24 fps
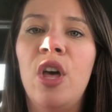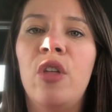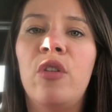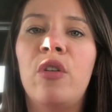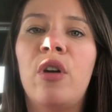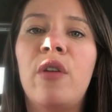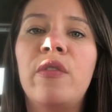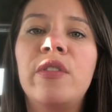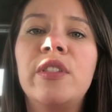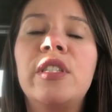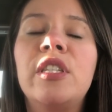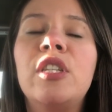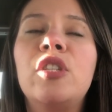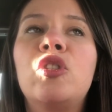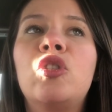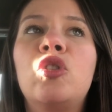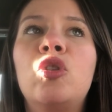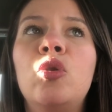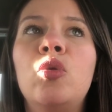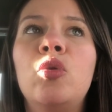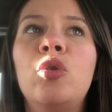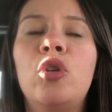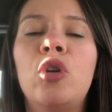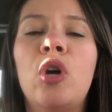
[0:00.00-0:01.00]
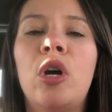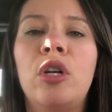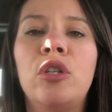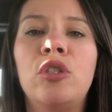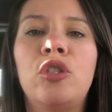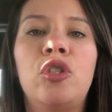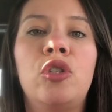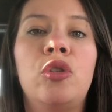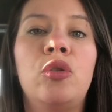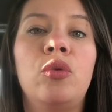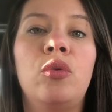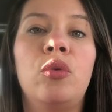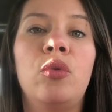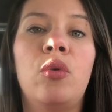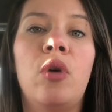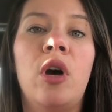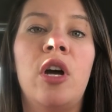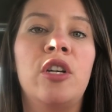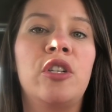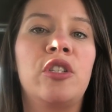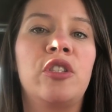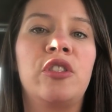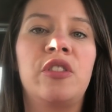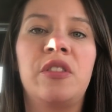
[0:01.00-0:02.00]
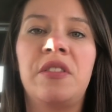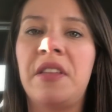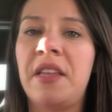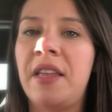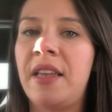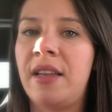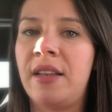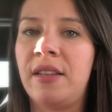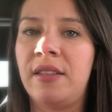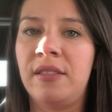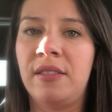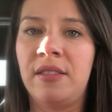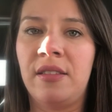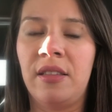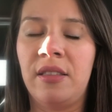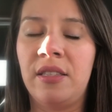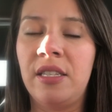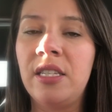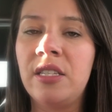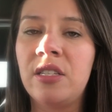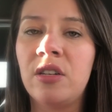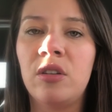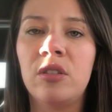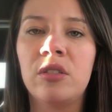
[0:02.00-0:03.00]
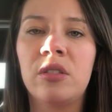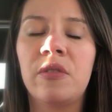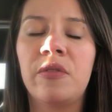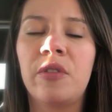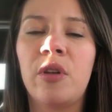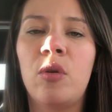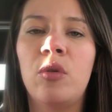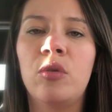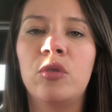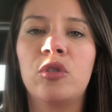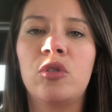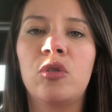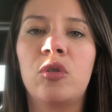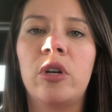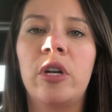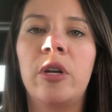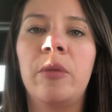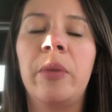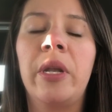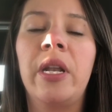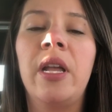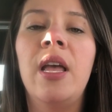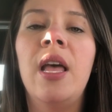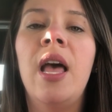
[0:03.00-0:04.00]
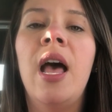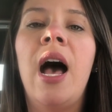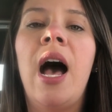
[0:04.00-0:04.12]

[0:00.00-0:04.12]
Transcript: They're obviously too young to understand the details of the whole story, but